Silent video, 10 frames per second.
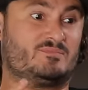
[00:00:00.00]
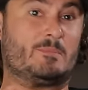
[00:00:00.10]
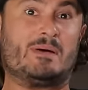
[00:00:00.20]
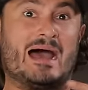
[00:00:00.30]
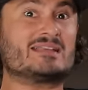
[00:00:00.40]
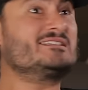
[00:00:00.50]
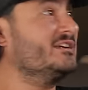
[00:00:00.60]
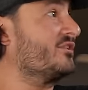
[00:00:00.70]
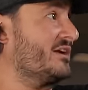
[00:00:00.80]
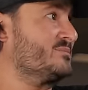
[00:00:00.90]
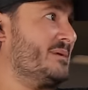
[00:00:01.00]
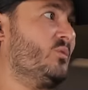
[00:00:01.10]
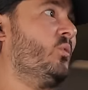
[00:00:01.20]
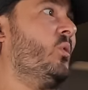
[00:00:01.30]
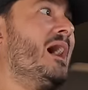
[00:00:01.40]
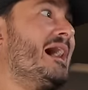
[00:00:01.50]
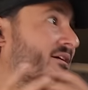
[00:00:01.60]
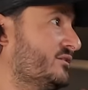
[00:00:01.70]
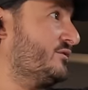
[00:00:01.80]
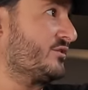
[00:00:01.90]
The past year has been
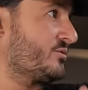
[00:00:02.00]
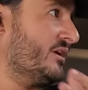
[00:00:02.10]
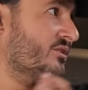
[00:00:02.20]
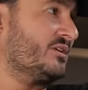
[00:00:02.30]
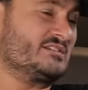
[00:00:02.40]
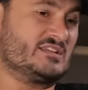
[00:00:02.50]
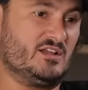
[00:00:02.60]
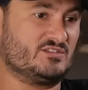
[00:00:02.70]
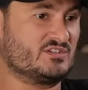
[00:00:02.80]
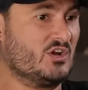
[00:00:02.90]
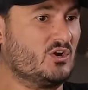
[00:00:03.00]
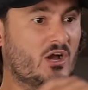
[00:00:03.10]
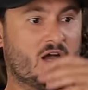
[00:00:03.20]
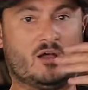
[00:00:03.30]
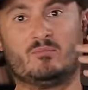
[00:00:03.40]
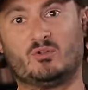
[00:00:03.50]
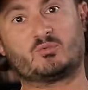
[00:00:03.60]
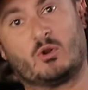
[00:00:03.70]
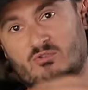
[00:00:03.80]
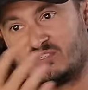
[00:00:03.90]
wild for 300 SLs,
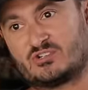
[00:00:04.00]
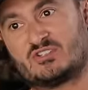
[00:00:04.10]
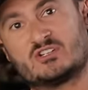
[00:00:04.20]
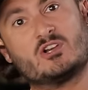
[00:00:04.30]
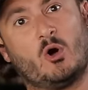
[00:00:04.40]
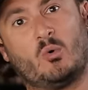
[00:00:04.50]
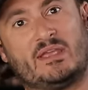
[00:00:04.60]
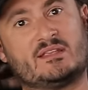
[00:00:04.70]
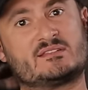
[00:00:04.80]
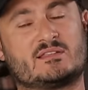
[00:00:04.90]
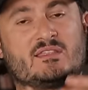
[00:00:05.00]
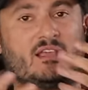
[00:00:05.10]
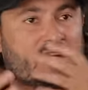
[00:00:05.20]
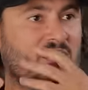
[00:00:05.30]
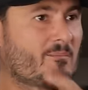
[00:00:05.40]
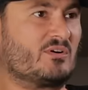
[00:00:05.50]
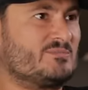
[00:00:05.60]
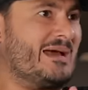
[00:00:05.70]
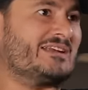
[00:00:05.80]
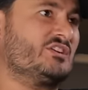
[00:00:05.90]
both Roadsters and Gullwings. I think a
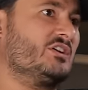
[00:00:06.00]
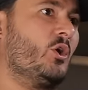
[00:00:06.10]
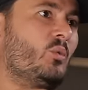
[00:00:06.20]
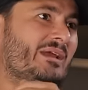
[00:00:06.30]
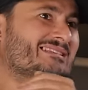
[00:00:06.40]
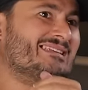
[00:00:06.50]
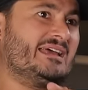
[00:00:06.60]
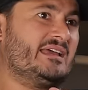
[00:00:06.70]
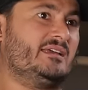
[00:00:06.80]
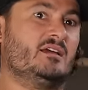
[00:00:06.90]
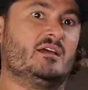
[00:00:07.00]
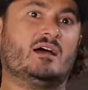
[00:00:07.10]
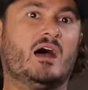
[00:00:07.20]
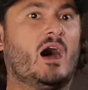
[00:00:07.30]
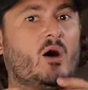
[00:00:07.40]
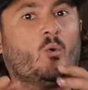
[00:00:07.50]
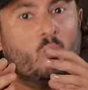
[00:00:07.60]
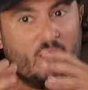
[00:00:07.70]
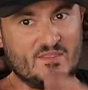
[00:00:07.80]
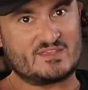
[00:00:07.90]
numbers matching Gullwing today
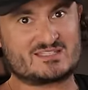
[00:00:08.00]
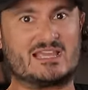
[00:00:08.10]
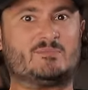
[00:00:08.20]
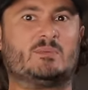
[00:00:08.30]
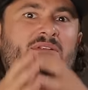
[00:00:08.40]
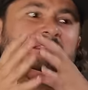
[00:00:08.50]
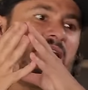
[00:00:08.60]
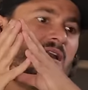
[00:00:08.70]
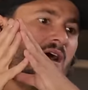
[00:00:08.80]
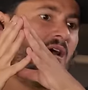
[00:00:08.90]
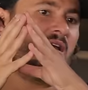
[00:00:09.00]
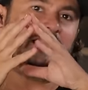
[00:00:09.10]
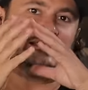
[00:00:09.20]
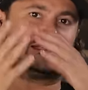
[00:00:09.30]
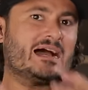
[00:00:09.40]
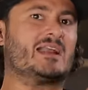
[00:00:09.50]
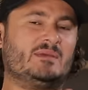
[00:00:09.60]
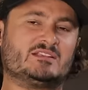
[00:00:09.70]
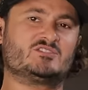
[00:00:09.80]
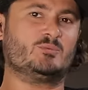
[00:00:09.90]
with this type of patina is got to
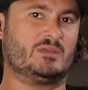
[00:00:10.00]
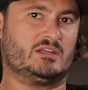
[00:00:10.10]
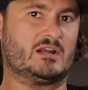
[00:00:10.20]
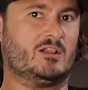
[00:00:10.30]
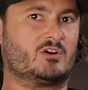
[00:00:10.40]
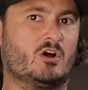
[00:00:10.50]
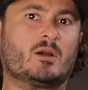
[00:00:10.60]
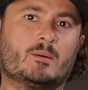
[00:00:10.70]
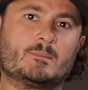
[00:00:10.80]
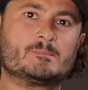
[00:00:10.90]
be a $2 million car.